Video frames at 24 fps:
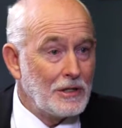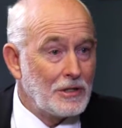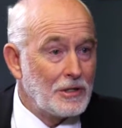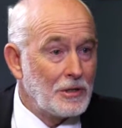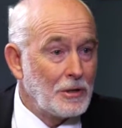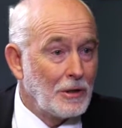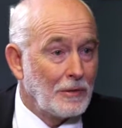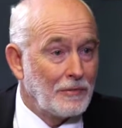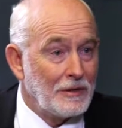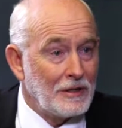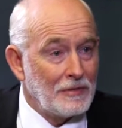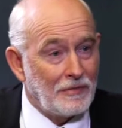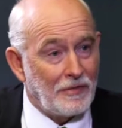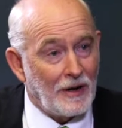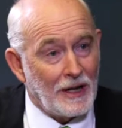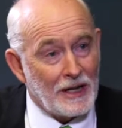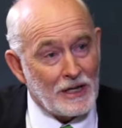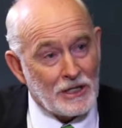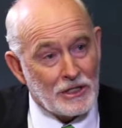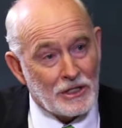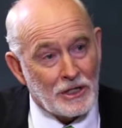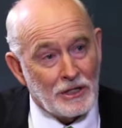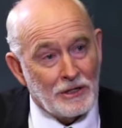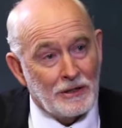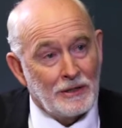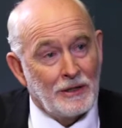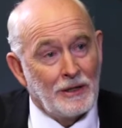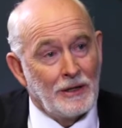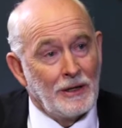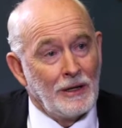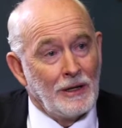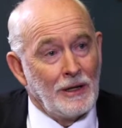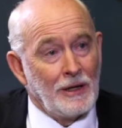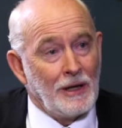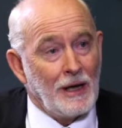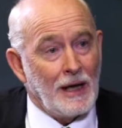issue of inflation
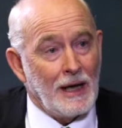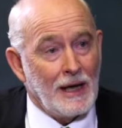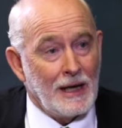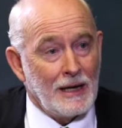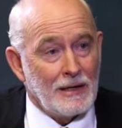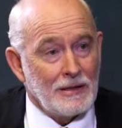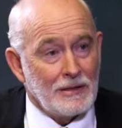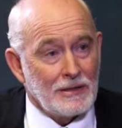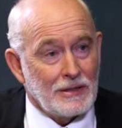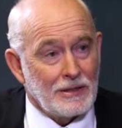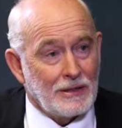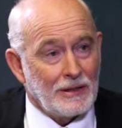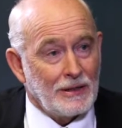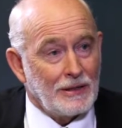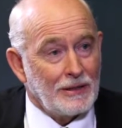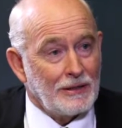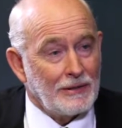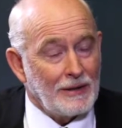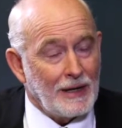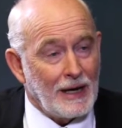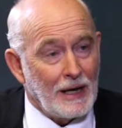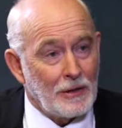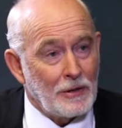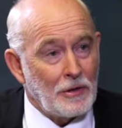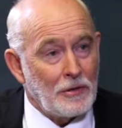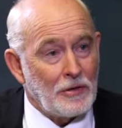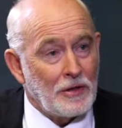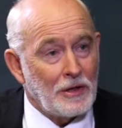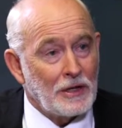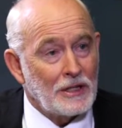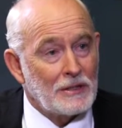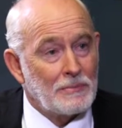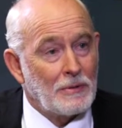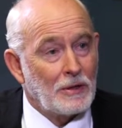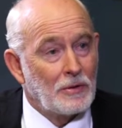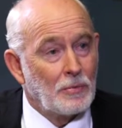and other
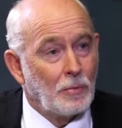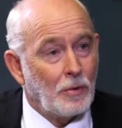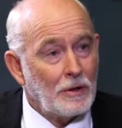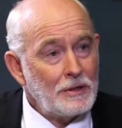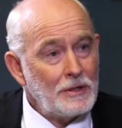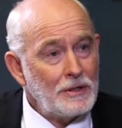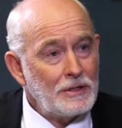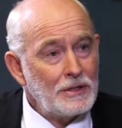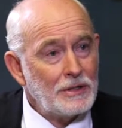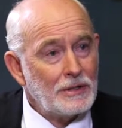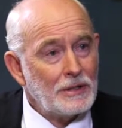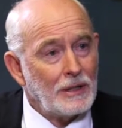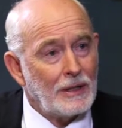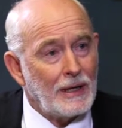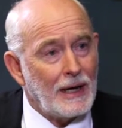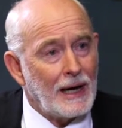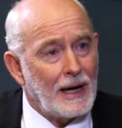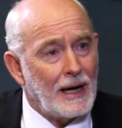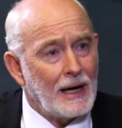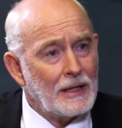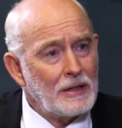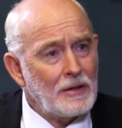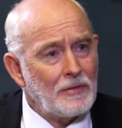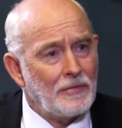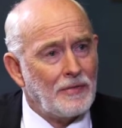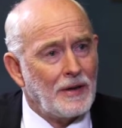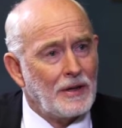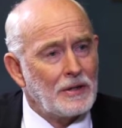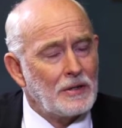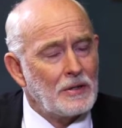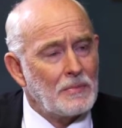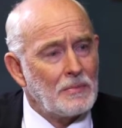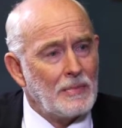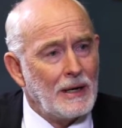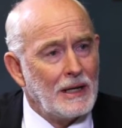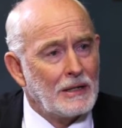things, but what other
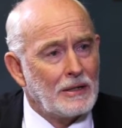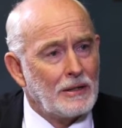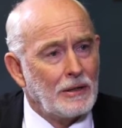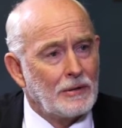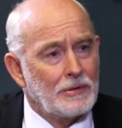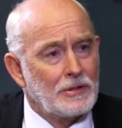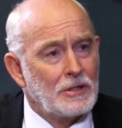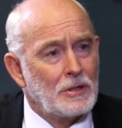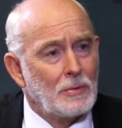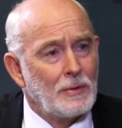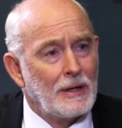fundamentals